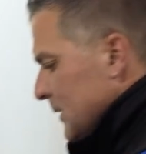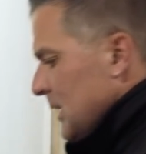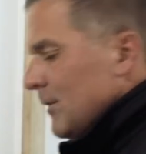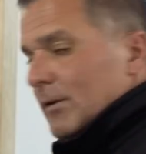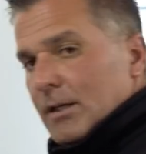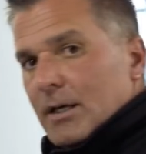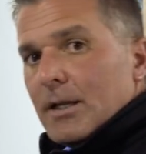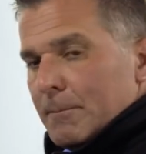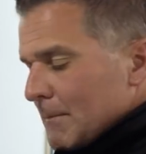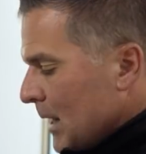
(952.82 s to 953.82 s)
a TV in
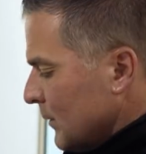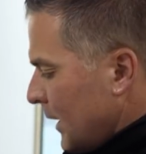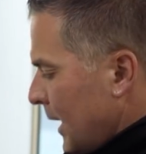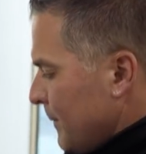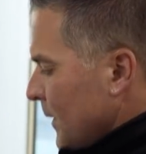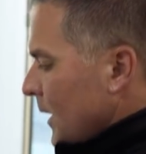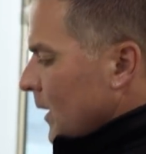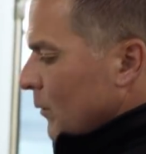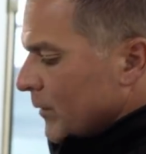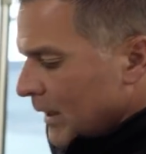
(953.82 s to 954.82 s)
and mount that.
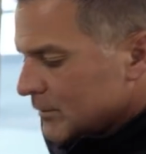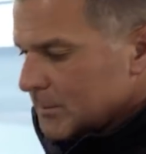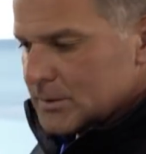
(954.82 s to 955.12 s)
We've got some